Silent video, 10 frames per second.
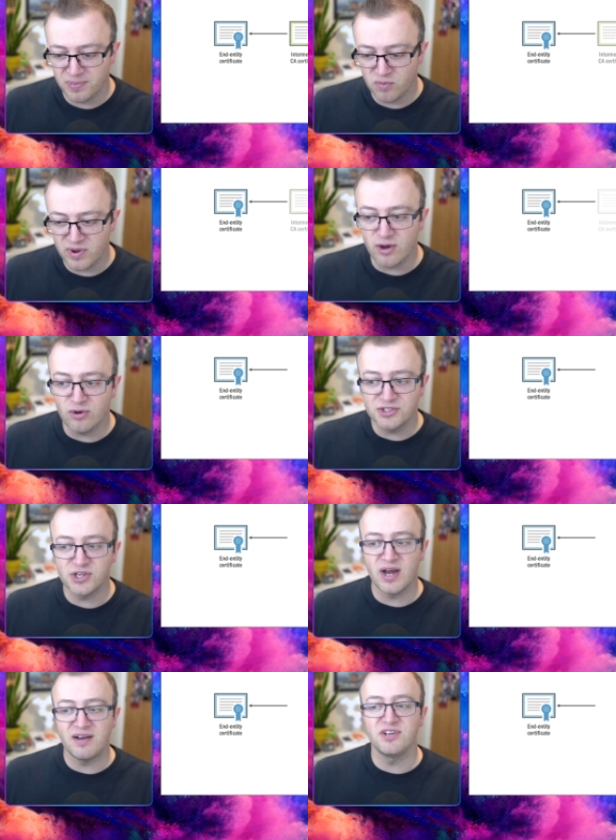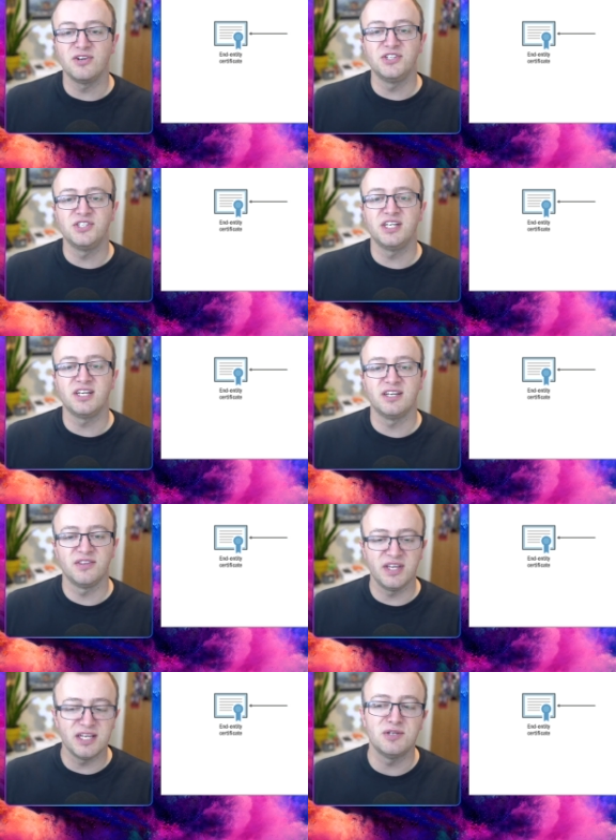We also have to consider
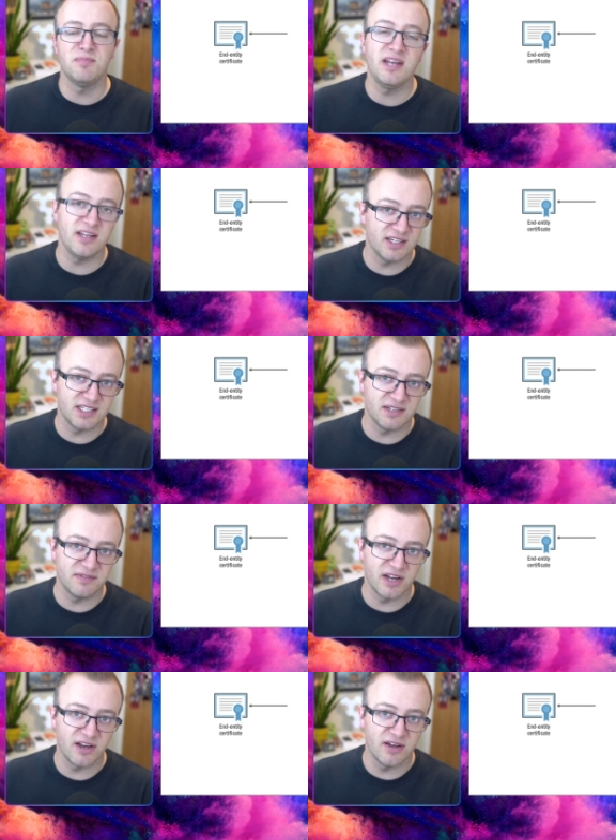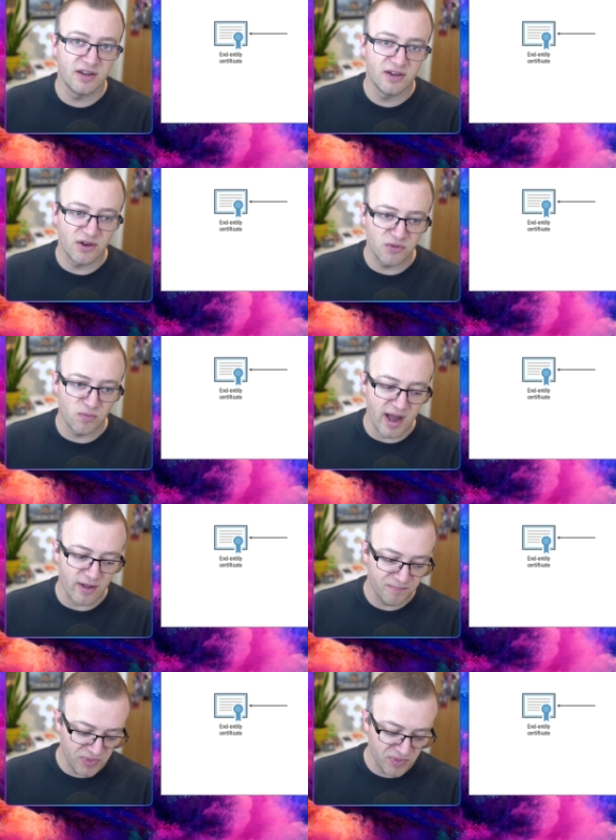the intermediate certificate as well,